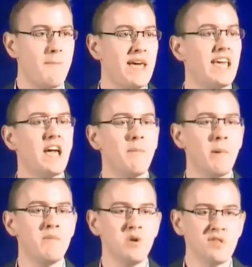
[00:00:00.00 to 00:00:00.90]
picking up
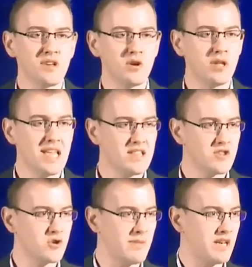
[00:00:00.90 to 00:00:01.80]
a musical
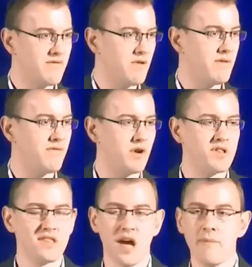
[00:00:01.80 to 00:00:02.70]
instrument for the
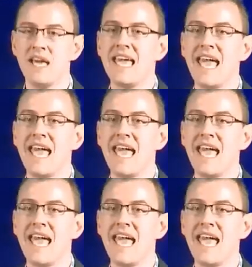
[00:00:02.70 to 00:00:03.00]
first time.